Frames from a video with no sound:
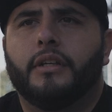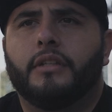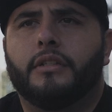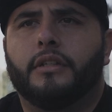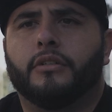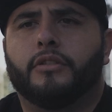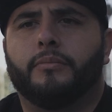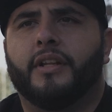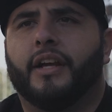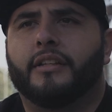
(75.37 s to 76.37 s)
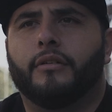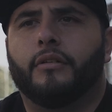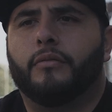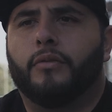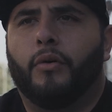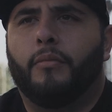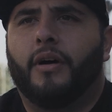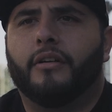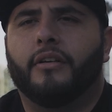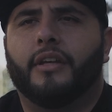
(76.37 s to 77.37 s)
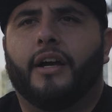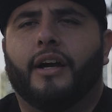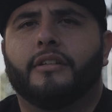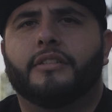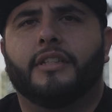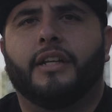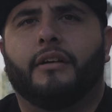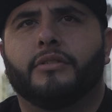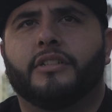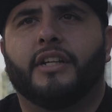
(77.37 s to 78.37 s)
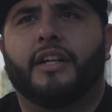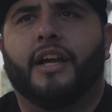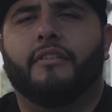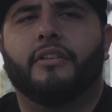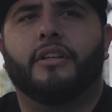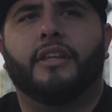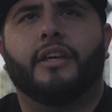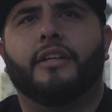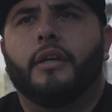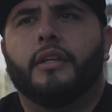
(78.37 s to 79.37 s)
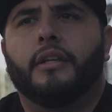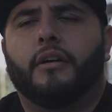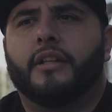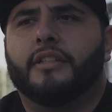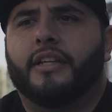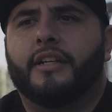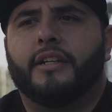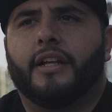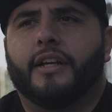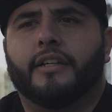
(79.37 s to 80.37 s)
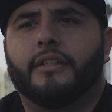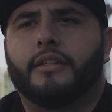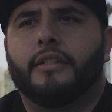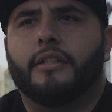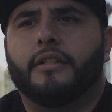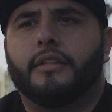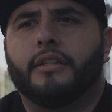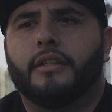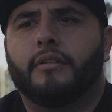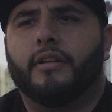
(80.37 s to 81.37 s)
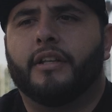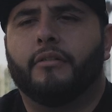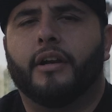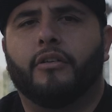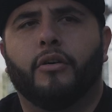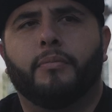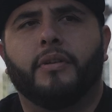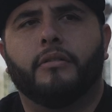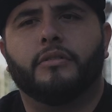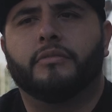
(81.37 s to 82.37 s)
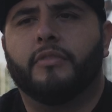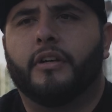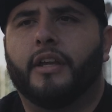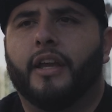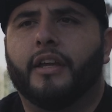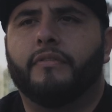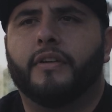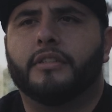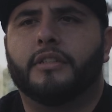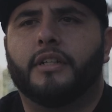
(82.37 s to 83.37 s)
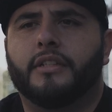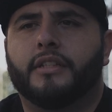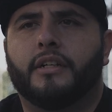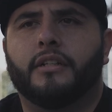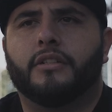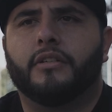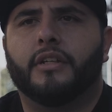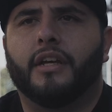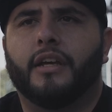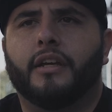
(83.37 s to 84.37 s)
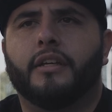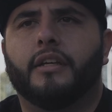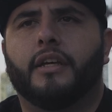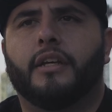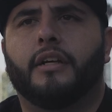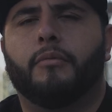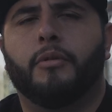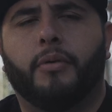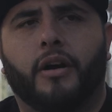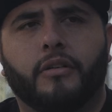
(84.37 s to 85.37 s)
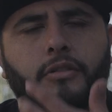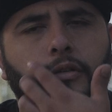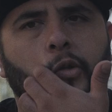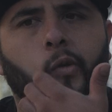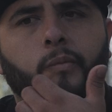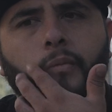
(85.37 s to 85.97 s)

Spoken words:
to be like the role model of the house, and I wasn't trying to have none of that. I decided to right there where I grew up in, it was very gang infested. I decided to join a gang and be part of something.